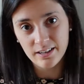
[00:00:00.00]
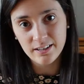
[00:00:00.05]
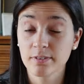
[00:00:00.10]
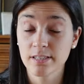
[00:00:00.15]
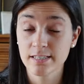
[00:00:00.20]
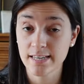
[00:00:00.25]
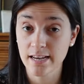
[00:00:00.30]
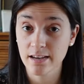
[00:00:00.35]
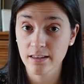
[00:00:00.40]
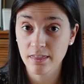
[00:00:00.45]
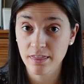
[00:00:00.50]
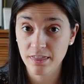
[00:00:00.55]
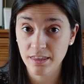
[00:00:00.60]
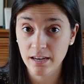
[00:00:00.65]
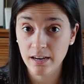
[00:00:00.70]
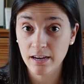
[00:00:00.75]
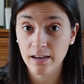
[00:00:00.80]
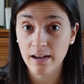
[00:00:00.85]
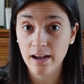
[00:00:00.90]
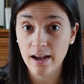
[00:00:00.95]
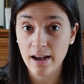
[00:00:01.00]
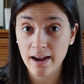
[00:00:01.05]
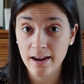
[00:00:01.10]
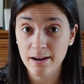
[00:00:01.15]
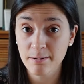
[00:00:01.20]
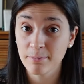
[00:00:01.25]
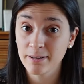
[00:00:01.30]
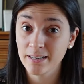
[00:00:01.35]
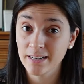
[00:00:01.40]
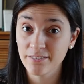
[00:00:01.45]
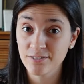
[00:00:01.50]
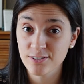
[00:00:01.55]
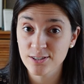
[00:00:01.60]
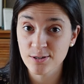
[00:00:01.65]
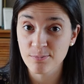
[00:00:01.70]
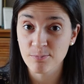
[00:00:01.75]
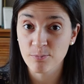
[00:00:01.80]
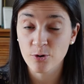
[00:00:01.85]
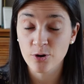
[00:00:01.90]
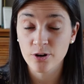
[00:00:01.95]
The second thing I believe is
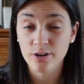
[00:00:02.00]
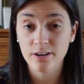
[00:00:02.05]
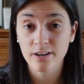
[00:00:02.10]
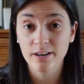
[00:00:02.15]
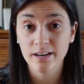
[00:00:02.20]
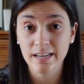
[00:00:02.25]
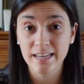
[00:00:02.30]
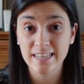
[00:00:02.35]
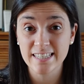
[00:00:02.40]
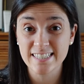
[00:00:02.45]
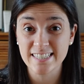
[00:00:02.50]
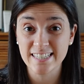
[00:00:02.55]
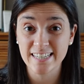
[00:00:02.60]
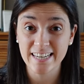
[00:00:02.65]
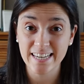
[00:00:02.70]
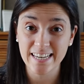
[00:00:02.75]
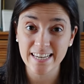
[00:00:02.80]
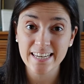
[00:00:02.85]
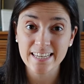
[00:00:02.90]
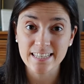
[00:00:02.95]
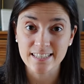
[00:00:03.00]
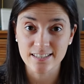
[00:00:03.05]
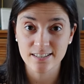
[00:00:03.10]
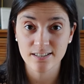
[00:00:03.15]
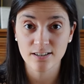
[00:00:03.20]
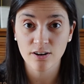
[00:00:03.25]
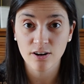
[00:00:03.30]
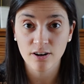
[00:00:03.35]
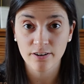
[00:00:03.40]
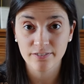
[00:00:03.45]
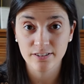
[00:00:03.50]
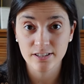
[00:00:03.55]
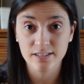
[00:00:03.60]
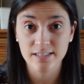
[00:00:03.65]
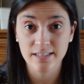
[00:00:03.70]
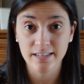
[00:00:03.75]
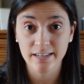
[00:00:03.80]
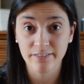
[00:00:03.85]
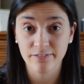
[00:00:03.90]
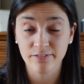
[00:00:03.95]
important is the ease of the
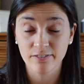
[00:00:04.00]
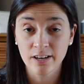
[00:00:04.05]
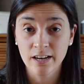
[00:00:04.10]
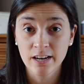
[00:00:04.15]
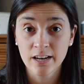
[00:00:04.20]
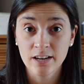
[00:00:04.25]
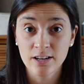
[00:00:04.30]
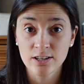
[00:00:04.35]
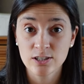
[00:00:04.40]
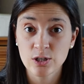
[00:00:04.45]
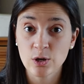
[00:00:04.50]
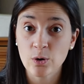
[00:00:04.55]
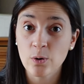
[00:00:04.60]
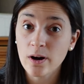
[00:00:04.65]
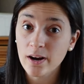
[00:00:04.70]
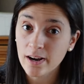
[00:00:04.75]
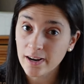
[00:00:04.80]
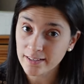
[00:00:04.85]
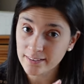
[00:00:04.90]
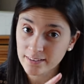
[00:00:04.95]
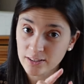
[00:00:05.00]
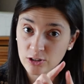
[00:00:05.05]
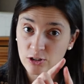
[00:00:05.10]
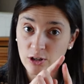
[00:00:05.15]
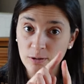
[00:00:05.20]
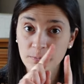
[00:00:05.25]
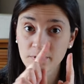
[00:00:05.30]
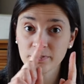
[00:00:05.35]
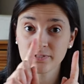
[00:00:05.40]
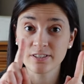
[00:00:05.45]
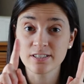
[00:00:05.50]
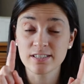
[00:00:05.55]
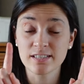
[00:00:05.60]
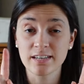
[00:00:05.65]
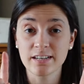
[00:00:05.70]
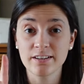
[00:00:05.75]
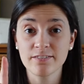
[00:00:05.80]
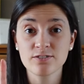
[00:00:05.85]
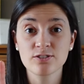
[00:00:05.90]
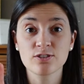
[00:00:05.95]
sleeve. So at the top of the
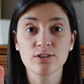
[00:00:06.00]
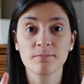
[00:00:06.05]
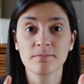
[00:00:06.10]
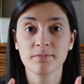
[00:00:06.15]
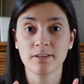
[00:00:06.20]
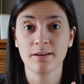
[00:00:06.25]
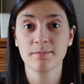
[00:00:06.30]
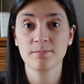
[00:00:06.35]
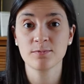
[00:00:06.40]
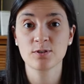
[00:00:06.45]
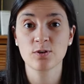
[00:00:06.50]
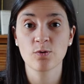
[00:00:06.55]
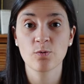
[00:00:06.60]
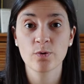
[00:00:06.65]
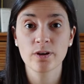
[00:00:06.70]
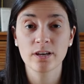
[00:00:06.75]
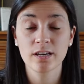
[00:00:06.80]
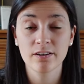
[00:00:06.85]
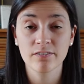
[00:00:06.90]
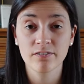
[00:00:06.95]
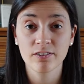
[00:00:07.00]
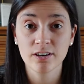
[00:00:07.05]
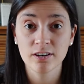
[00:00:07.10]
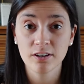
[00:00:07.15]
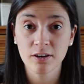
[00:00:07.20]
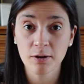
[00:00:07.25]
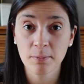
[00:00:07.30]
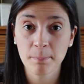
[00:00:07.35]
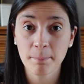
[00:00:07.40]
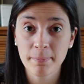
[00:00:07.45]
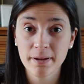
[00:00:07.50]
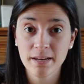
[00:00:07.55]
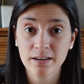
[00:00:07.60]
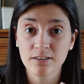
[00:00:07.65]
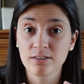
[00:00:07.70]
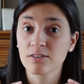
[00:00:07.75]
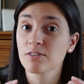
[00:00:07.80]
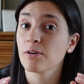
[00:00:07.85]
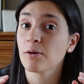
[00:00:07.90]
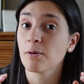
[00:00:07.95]
sleeve, sometimes we give it a
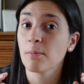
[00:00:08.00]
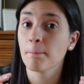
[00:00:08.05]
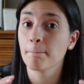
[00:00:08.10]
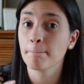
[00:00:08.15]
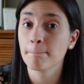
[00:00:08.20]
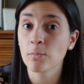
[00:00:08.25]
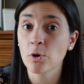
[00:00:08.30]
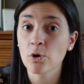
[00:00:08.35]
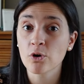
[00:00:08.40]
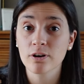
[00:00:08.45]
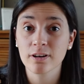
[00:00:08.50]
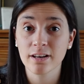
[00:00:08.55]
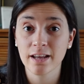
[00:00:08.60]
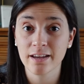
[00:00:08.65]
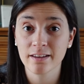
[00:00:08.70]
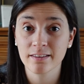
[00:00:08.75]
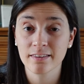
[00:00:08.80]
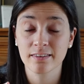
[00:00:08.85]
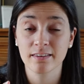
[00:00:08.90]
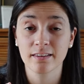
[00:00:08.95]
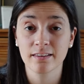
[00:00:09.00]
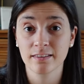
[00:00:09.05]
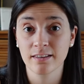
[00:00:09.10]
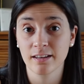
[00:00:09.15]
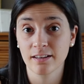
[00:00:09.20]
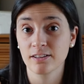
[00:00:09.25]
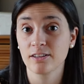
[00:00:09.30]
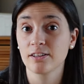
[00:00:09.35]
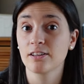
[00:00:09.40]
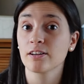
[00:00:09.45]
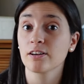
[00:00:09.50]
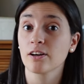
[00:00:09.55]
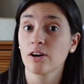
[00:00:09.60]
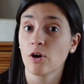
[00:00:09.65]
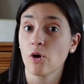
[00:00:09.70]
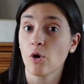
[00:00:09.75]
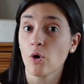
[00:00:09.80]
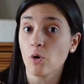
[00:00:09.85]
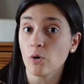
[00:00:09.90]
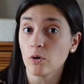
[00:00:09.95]
bit more length than the
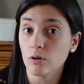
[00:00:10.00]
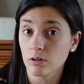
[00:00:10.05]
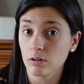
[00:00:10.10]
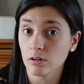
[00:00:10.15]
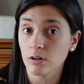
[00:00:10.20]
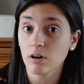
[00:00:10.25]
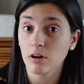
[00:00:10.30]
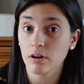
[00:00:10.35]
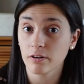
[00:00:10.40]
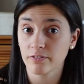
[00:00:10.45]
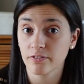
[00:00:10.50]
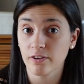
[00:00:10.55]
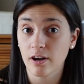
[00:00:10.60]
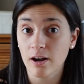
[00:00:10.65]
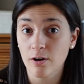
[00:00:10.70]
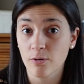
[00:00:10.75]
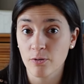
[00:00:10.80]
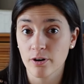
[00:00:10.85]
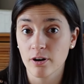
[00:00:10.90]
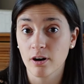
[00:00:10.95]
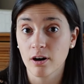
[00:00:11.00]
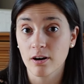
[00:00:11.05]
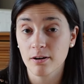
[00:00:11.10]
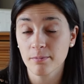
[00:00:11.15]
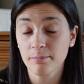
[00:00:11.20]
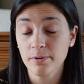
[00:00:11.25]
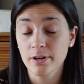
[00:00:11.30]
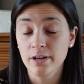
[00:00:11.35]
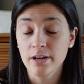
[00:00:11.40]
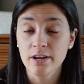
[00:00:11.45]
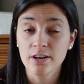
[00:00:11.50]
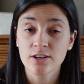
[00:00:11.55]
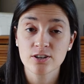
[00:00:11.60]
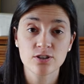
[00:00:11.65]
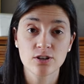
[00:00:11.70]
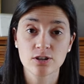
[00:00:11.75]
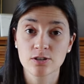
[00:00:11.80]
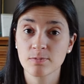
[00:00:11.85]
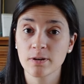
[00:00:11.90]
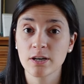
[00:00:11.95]
whole of our arm,
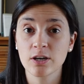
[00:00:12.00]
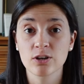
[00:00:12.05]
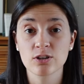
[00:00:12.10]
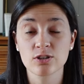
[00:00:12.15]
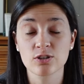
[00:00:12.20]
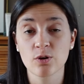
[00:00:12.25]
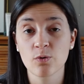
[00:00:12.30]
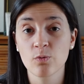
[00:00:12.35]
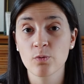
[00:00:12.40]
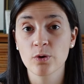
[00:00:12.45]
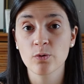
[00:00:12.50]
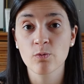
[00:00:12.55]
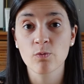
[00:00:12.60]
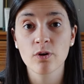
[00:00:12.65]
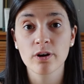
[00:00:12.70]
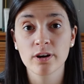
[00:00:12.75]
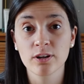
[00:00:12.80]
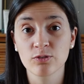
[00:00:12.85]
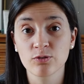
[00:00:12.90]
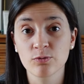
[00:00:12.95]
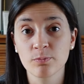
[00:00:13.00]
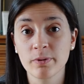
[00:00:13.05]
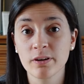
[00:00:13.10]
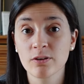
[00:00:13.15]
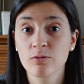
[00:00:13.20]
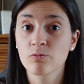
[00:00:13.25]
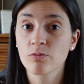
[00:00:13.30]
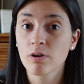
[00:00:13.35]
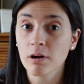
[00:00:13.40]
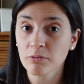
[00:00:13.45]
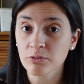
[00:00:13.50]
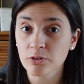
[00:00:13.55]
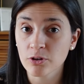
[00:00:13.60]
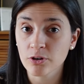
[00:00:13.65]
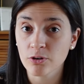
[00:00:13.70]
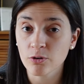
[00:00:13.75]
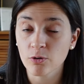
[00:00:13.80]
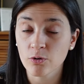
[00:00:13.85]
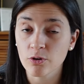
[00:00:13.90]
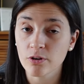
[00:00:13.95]
just because we want it to be
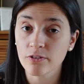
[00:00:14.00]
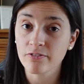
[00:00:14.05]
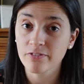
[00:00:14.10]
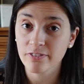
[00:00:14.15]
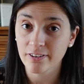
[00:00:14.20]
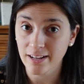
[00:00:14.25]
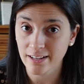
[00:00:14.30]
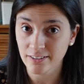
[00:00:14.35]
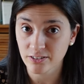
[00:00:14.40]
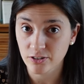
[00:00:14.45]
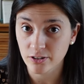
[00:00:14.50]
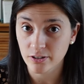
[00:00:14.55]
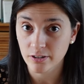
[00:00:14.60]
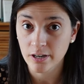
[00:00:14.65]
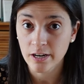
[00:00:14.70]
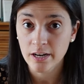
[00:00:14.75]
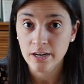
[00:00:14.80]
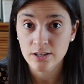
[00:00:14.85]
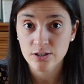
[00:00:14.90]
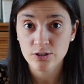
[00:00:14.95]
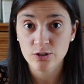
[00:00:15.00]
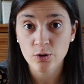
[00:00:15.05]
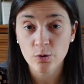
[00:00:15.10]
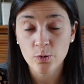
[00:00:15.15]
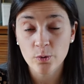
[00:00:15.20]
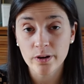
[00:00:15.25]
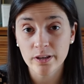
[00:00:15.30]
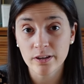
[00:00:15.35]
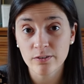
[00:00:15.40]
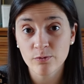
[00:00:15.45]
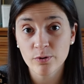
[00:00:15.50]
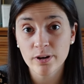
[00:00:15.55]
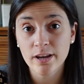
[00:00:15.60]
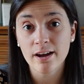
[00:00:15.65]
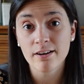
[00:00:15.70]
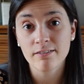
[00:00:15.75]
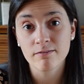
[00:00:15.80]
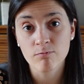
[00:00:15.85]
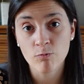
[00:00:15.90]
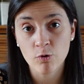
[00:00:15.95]
rounder or flatter. So if we
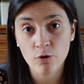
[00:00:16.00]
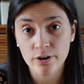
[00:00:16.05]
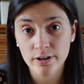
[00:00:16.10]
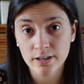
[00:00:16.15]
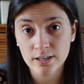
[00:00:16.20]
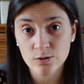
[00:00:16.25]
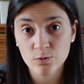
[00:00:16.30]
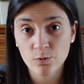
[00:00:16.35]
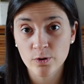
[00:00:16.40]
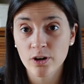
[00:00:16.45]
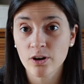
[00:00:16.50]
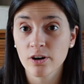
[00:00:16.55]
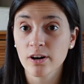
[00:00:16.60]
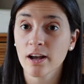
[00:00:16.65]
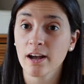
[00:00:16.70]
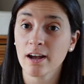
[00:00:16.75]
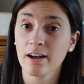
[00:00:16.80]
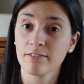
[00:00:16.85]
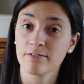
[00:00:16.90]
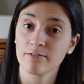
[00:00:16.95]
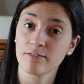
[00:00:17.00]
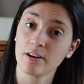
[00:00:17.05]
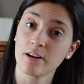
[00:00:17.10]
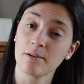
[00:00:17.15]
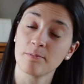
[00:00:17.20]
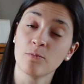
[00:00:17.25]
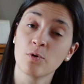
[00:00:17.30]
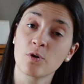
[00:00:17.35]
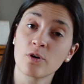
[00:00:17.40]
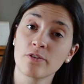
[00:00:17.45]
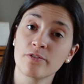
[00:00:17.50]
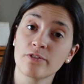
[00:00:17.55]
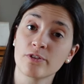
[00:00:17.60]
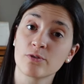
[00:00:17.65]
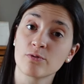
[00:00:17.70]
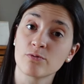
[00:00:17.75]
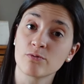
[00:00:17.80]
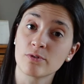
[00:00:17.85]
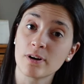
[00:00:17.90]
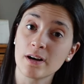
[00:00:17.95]
have more ease, we're gonna have more of
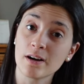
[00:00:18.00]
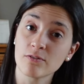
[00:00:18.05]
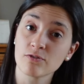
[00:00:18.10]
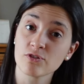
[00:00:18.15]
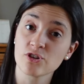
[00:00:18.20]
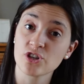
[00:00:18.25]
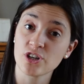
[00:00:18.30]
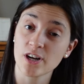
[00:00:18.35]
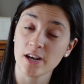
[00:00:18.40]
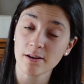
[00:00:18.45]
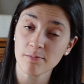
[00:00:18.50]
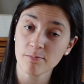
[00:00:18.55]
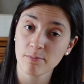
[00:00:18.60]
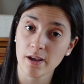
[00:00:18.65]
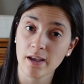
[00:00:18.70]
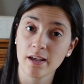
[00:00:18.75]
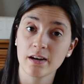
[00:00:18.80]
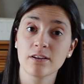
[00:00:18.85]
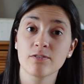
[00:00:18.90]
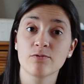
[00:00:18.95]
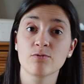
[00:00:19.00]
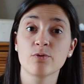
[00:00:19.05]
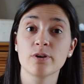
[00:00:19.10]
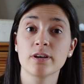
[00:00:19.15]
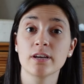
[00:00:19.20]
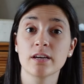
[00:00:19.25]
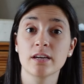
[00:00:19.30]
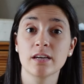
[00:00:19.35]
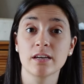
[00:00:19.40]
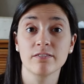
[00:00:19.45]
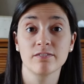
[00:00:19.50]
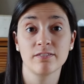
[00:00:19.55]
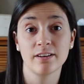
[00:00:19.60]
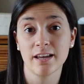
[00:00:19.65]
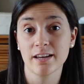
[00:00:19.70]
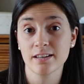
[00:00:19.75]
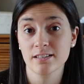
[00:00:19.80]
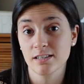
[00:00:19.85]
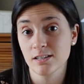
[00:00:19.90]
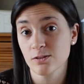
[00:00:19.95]
a round shape, and if we give
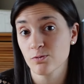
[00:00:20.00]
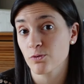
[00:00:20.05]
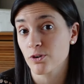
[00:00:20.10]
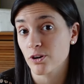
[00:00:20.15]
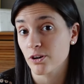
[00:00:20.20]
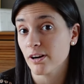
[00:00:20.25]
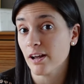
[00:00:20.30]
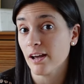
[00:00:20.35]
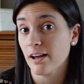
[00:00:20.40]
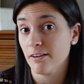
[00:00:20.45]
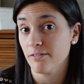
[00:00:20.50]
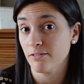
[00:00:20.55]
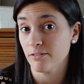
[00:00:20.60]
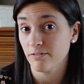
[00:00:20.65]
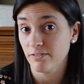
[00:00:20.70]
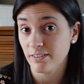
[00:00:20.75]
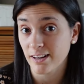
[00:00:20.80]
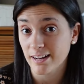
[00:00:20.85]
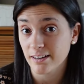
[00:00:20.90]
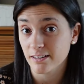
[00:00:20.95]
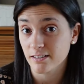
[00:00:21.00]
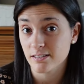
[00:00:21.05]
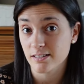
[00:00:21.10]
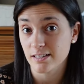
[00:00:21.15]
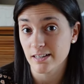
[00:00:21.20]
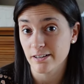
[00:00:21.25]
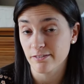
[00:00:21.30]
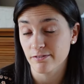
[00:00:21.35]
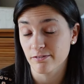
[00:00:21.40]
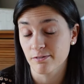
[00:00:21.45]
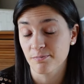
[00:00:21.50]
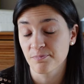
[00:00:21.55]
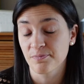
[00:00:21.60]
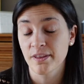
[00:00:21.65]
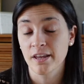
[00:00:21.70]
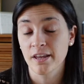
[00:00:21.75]
less ease, we're gonna have a flat sleeve.